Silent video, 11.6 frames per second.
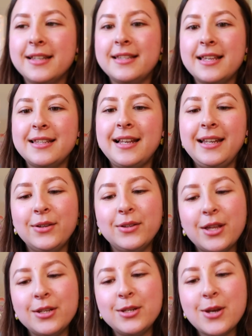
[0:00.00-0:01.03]
because there's a
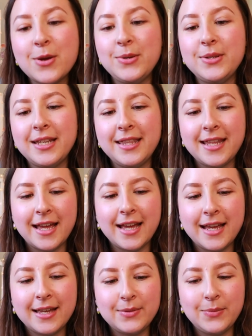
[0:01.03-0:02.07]
little note in there
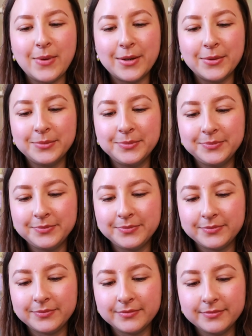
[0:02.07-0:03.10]
as well.
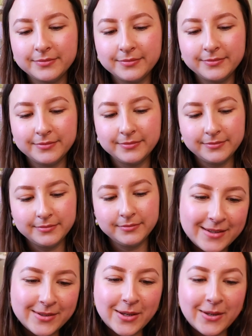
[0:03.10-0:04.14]

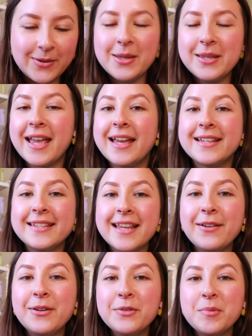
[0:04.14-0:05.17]
So yeah,
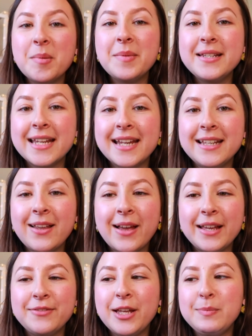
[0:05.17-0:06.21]
Sarah from A Mundane
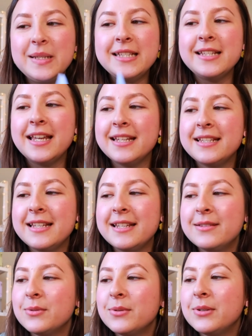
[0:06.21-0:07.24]
Life, her business
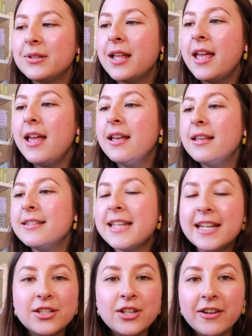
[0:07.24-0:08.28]
is all
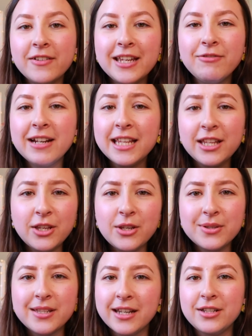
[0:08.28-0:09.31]
stationery, really
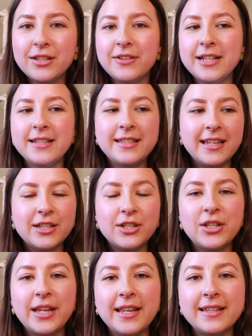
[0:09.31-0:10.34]
cute stationery, sticker
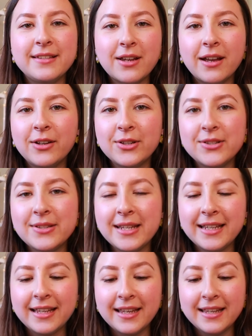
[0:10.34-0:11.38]
sheets, die cut
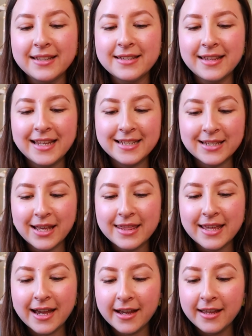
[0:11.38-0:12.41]
stickers, things like
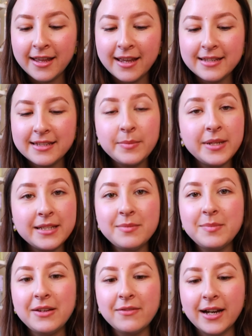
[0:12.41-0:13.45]
that. Similar
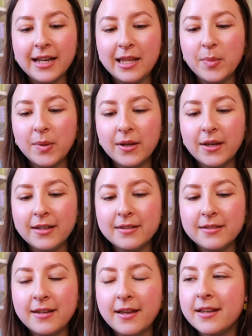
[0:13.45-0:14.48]
to me really, but
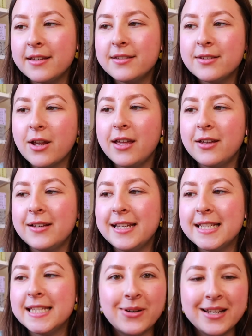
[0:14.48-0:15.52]
her style
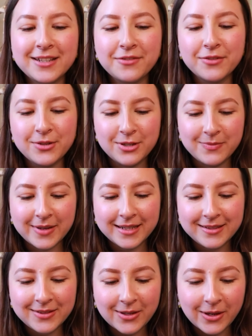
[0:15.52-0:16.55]
is quite different to
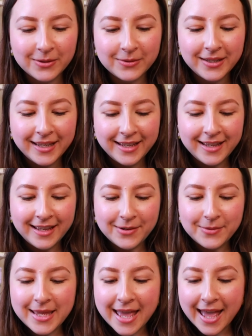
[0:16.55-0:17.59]
mine. So
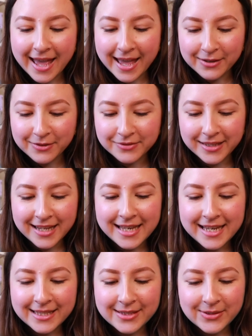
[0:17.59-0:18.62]
we have a
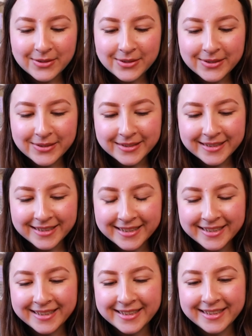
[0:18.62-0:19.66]
little
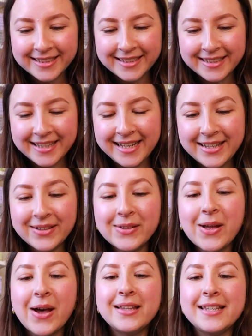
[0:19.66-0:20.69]

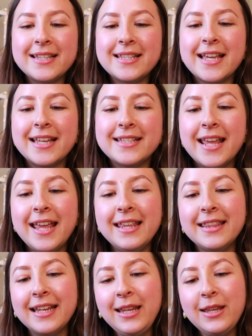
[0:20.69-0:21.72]
card that says,
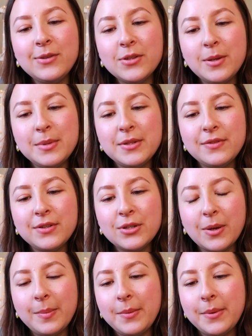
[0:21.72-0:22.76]
"Thank you so much for
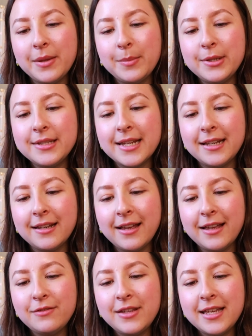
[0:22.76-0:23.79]
shopping with A Mundane
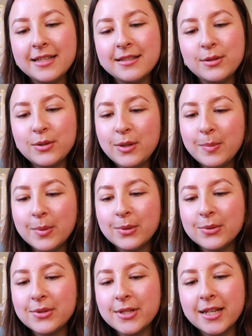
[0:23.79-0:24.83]
Life. Here's a super
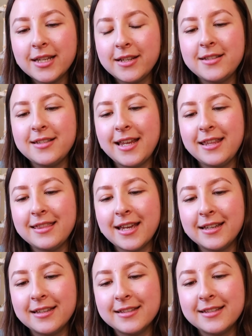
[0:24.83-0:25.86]
cool sticker to say
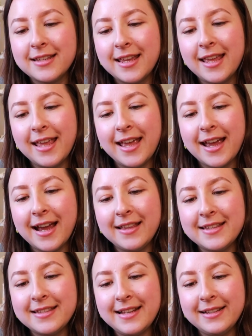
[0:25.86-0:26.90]
thanks."
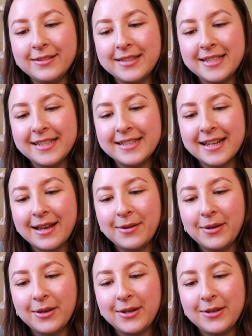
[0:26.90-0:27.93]
And there's a little
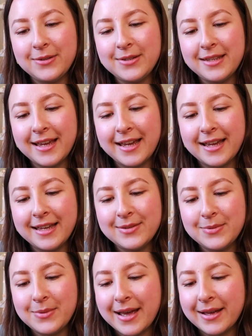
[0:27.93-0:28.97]
discount code there
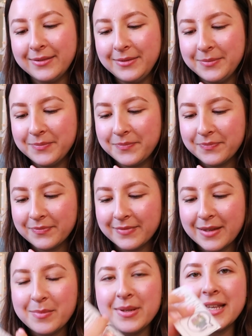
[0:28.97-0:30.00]
as well.
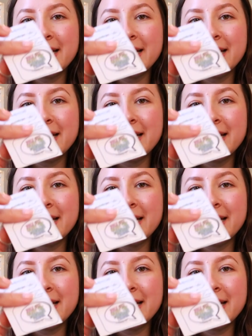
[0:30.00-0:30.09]
But